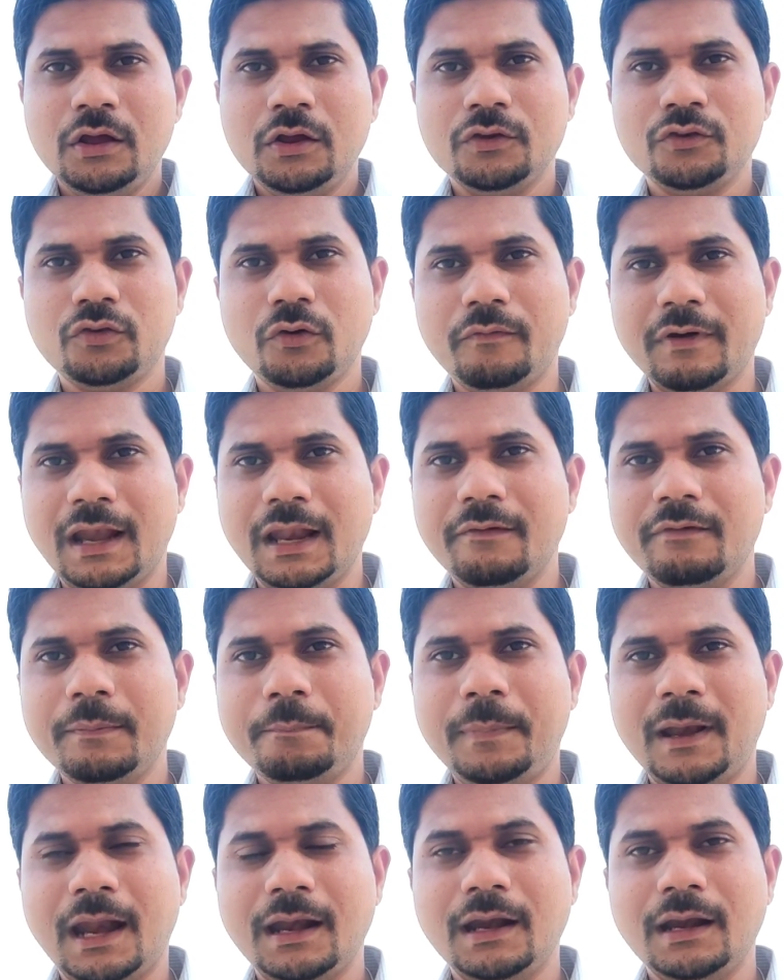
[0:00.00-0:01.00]
So whenever
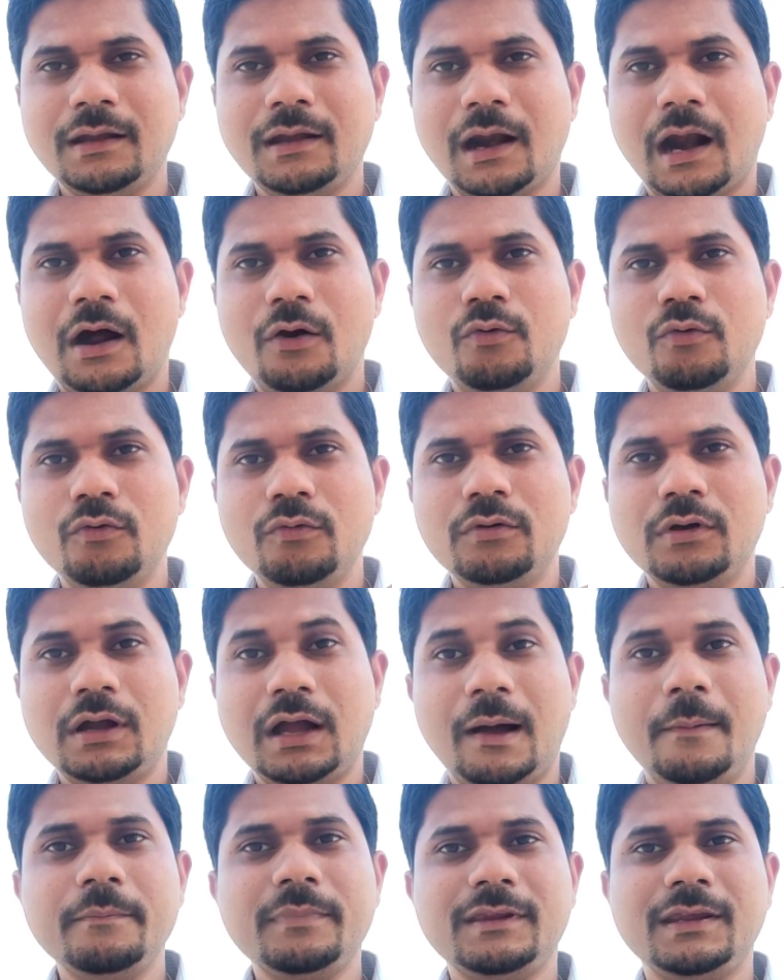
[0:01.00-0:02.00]
planet Rahu
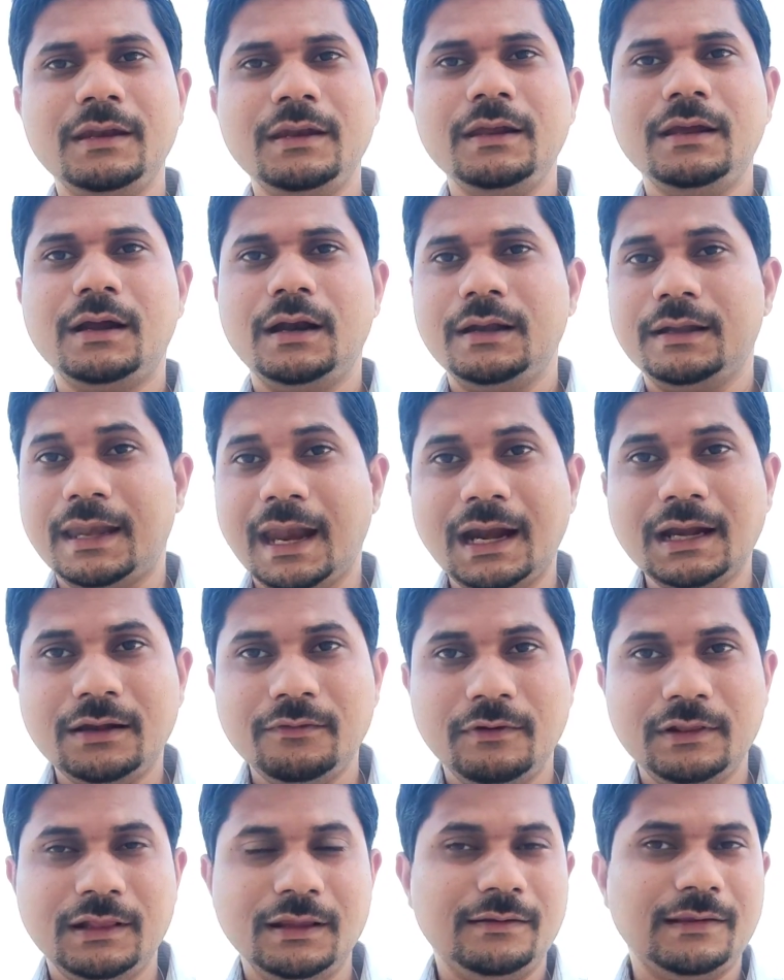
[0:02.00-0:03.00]
comes in contact
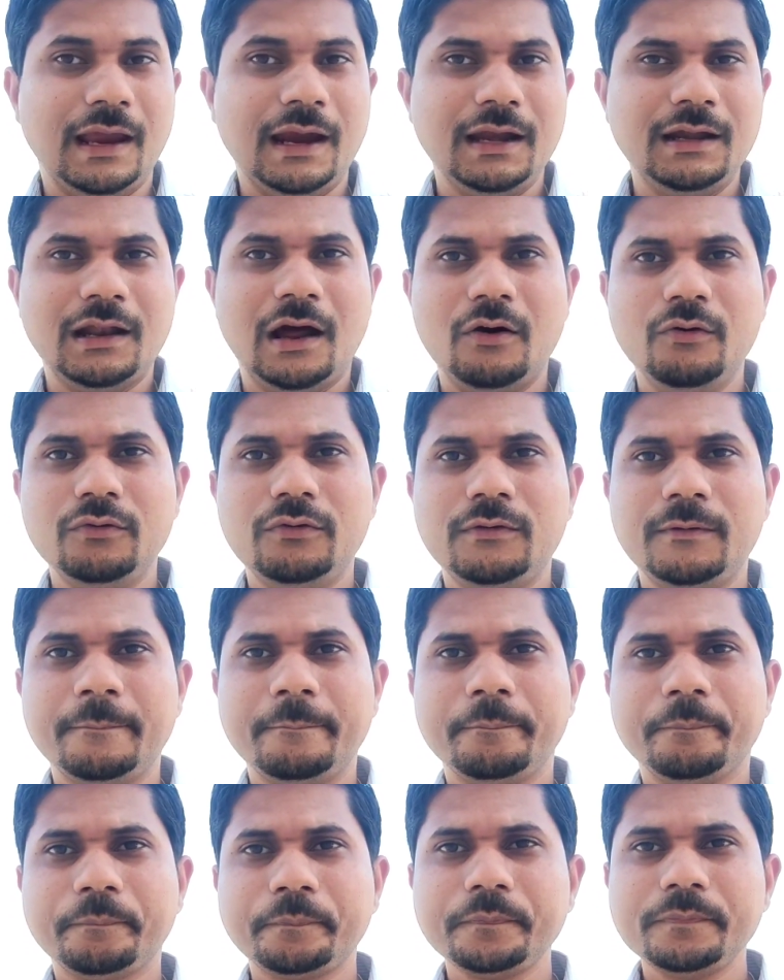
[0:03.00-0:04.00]
with the second house,
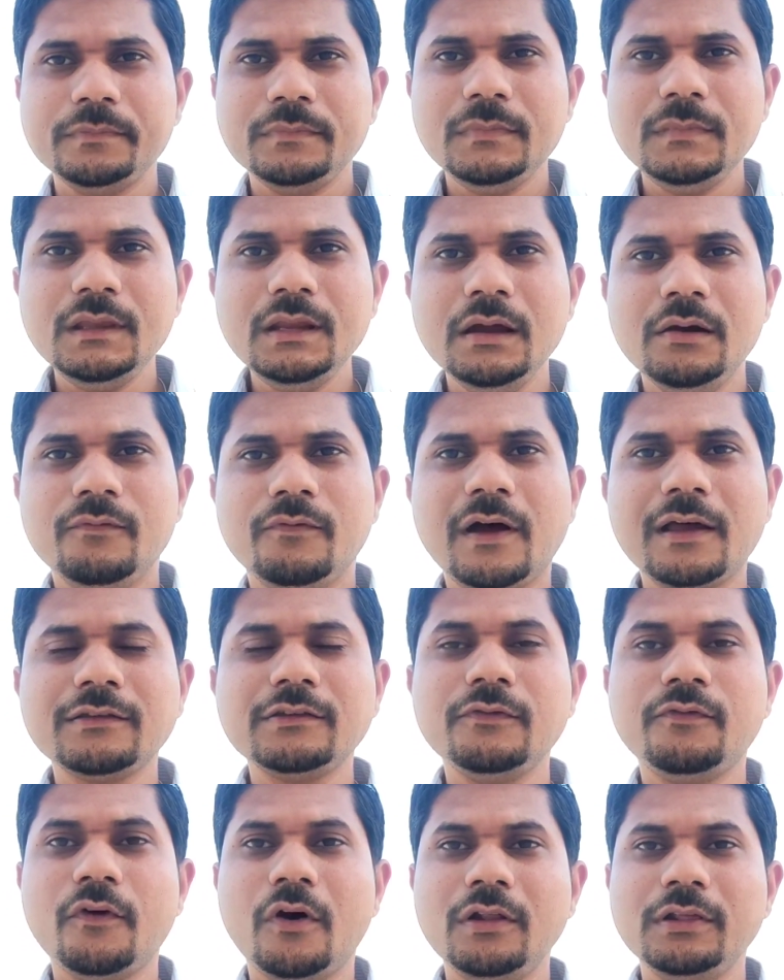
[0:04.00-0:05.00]
first
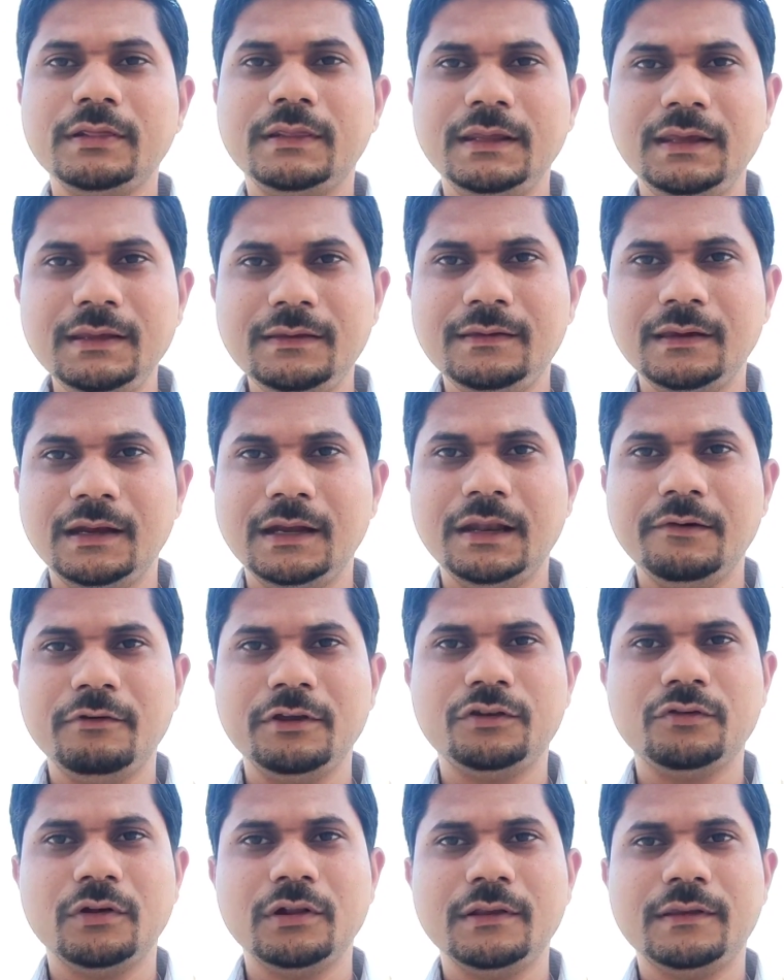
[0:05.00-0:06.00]
of all, these
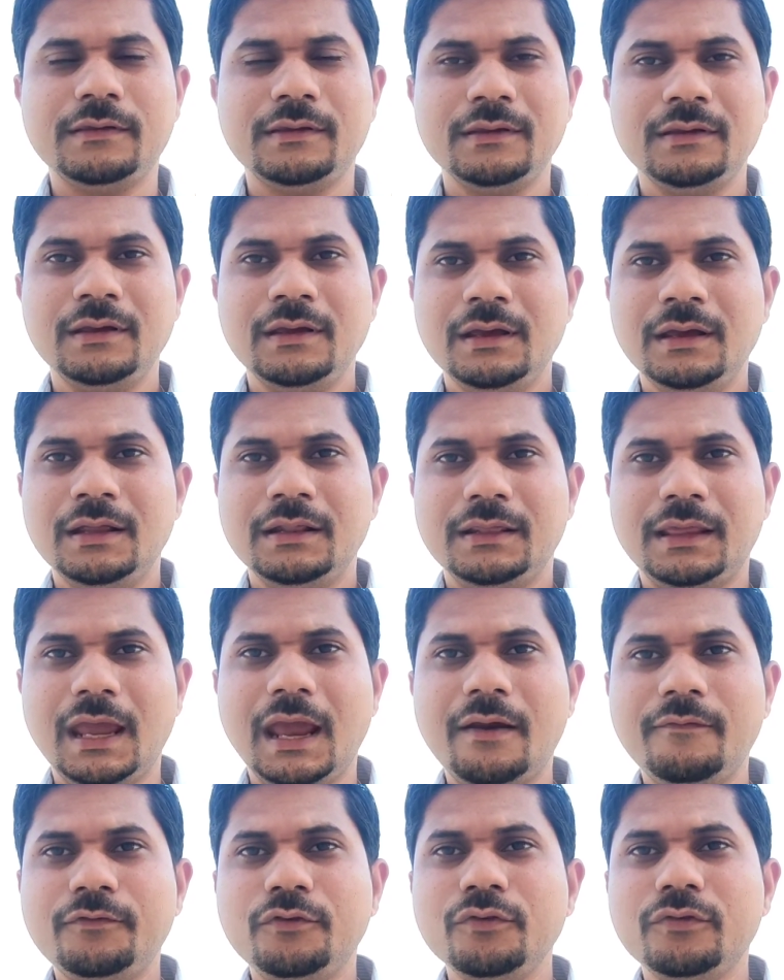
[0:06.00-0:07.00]
individuals, they
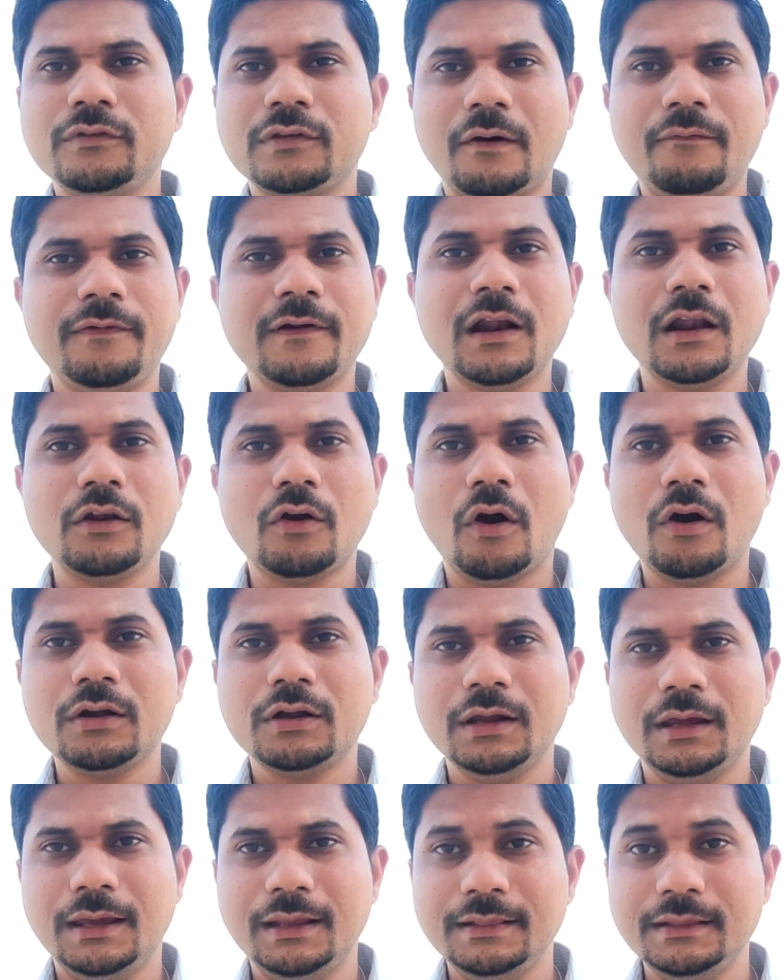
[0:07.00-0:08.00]
have to suffer a
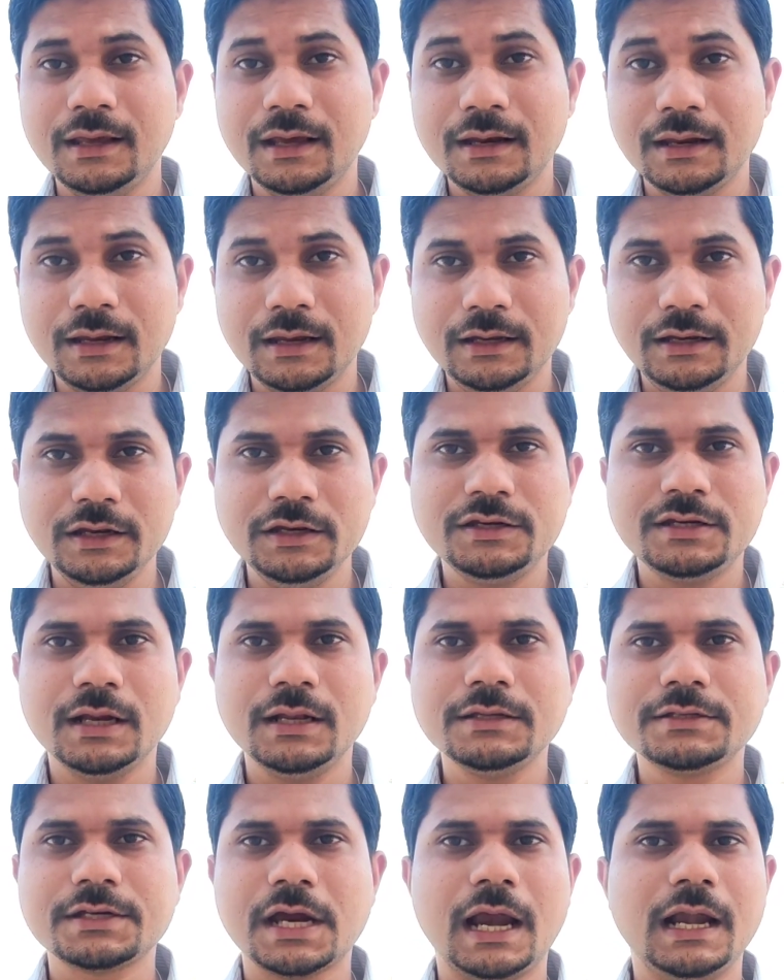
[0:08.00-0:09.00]
lot in their
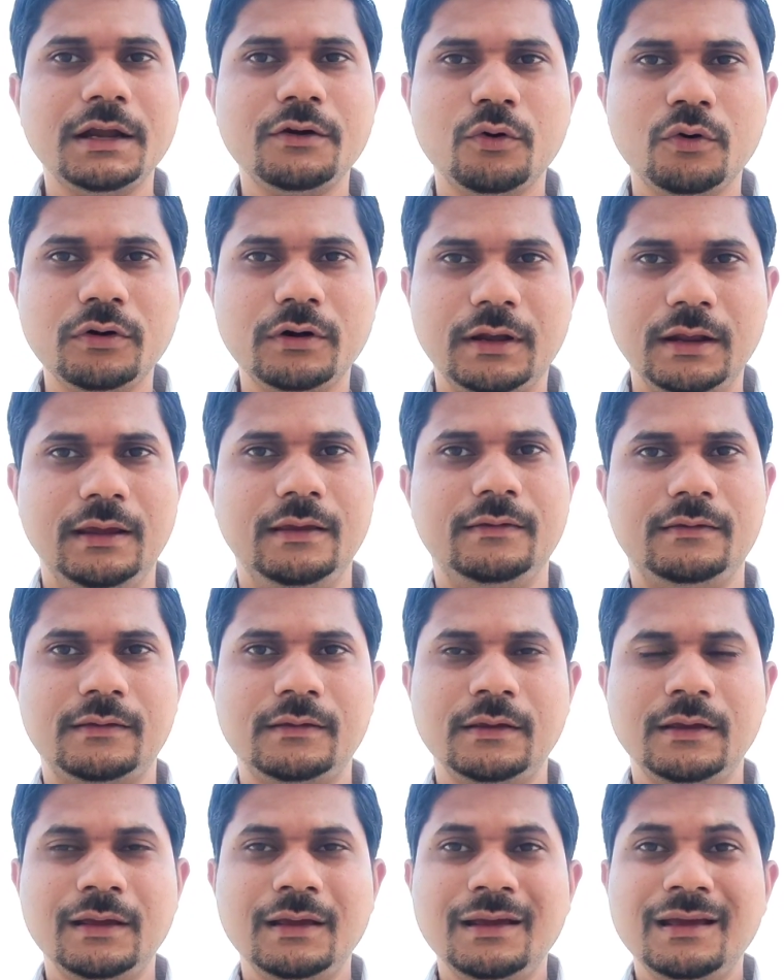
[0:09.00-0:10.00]
initial childhood days.